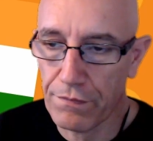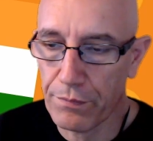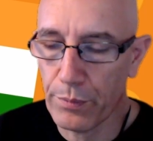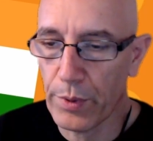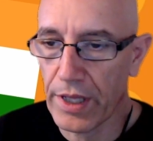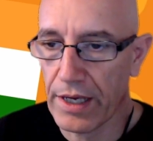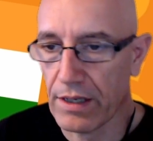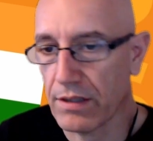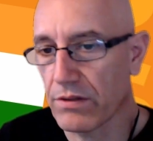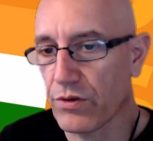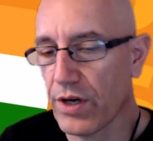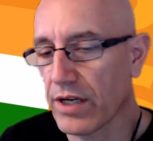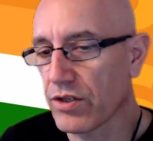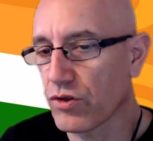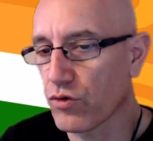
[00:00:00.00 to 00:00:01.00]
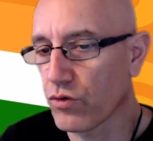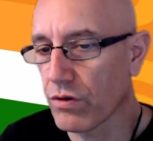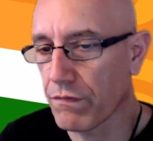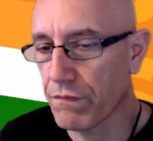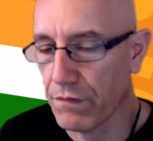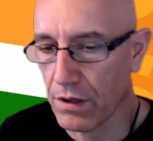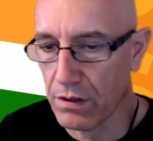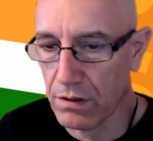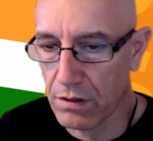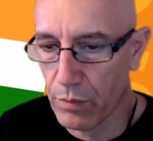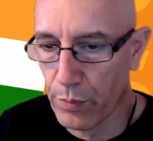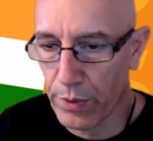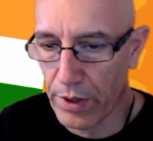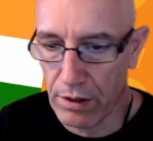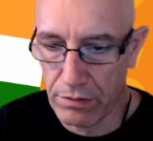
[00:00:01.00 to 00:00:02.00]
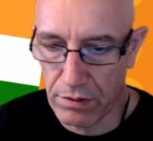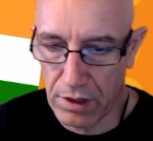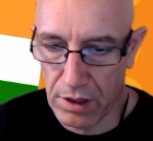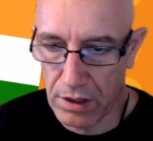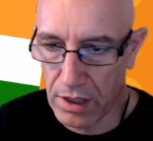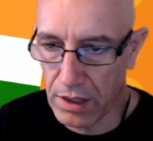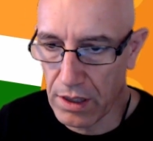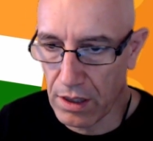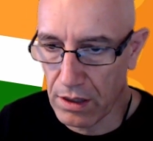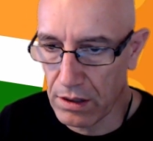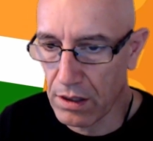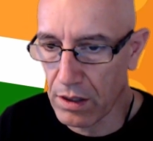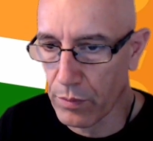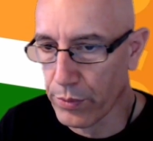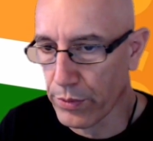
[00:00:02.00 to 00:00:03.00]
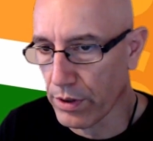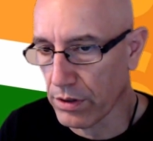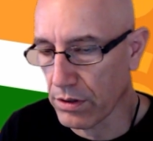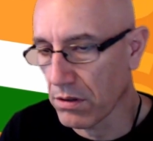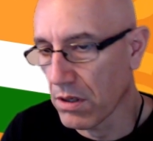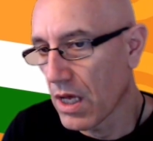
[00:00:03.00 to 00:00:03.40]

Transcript: black tries to defend the pawn, then I can keep on